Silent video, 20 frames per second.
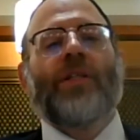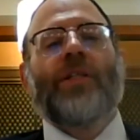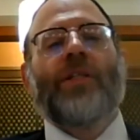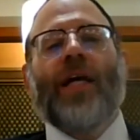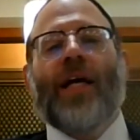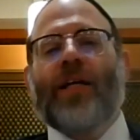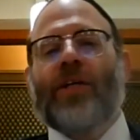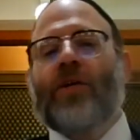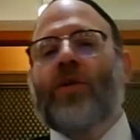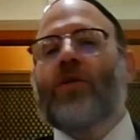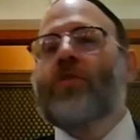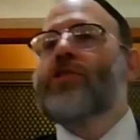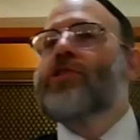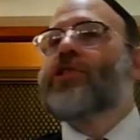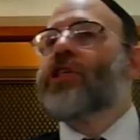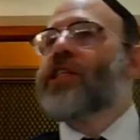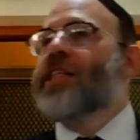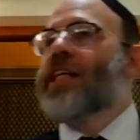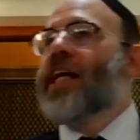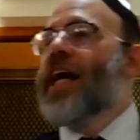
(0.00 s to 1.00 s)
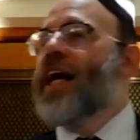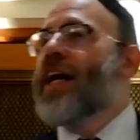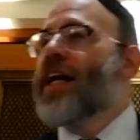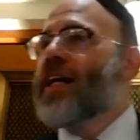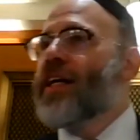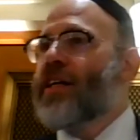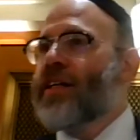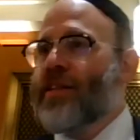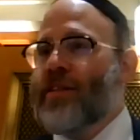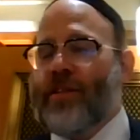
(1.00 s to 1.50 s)
not kosher
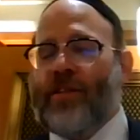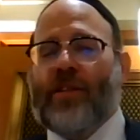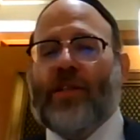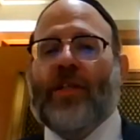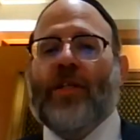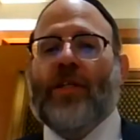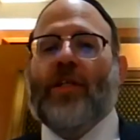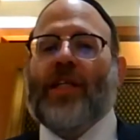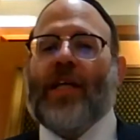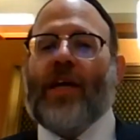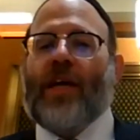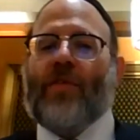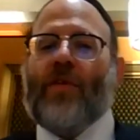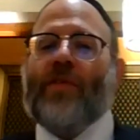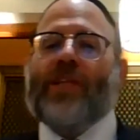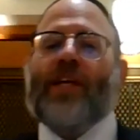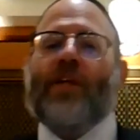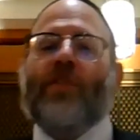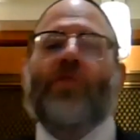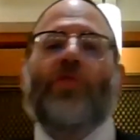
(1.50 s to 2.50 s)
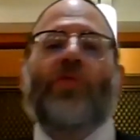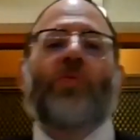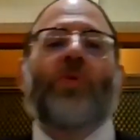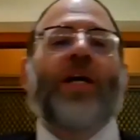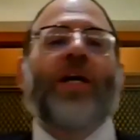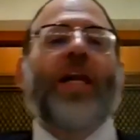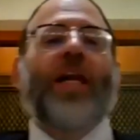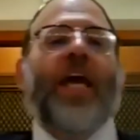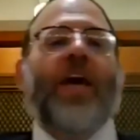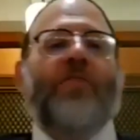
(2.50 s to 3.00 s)
schach. You have, say,
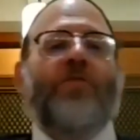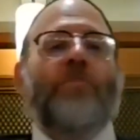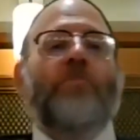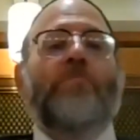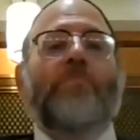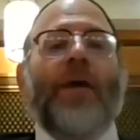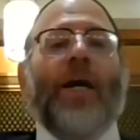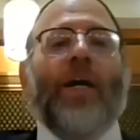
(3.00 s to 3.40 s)
3.5